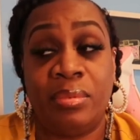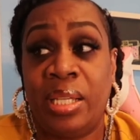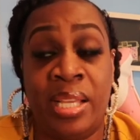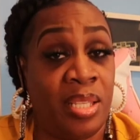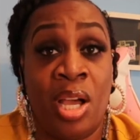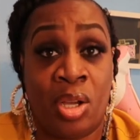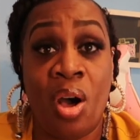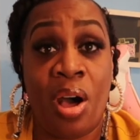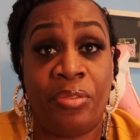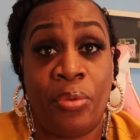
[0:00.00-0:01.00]
is
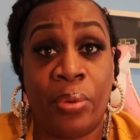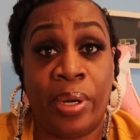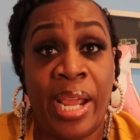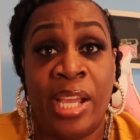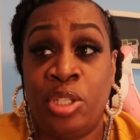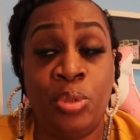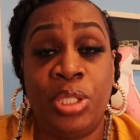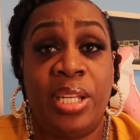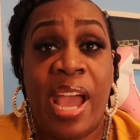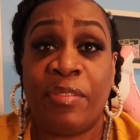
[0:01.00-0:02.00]
uncalled for and you
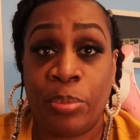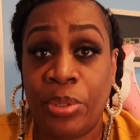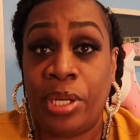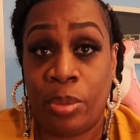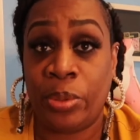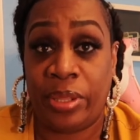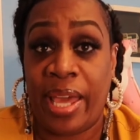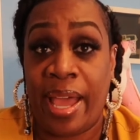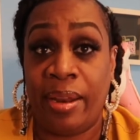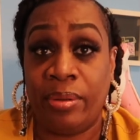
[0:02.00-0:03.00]
shouldn't have to put up with
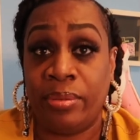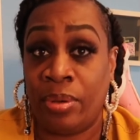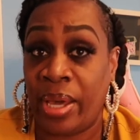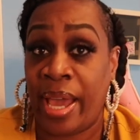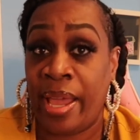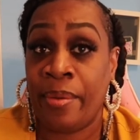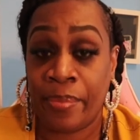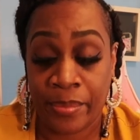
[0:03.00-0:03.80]
that okay